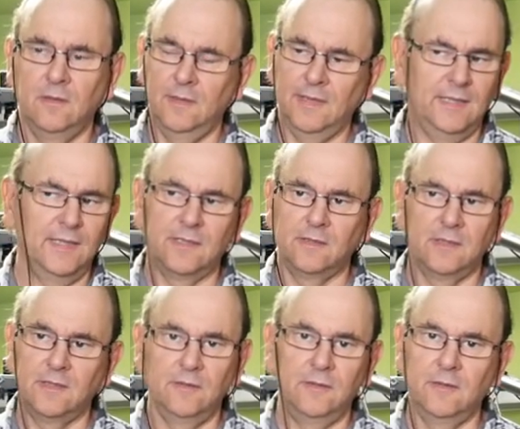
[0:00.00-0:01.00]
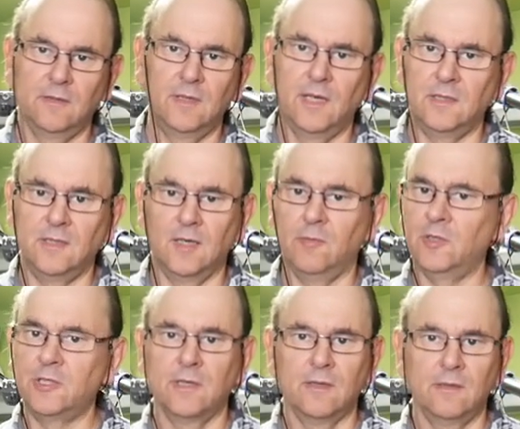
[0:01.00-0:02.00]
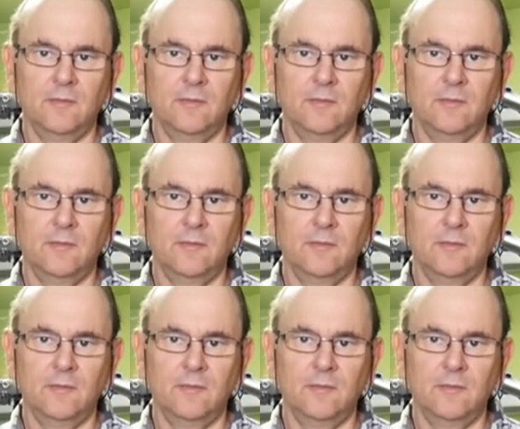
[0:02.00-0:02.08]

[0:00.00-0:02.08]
Uh, I had to double check.